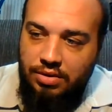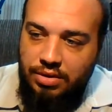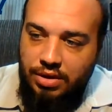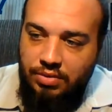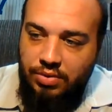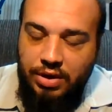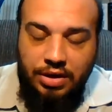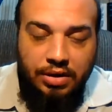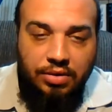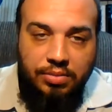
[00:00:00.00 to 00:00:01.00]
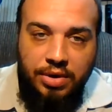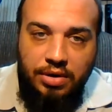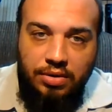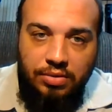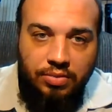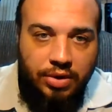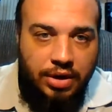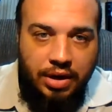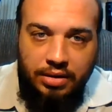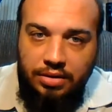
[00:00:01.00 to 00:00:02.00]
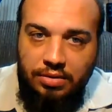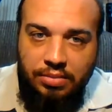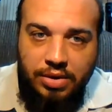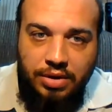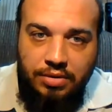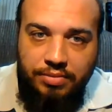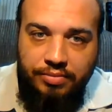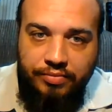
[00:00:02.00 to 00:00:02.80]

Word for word: that we can do better. We got to do better.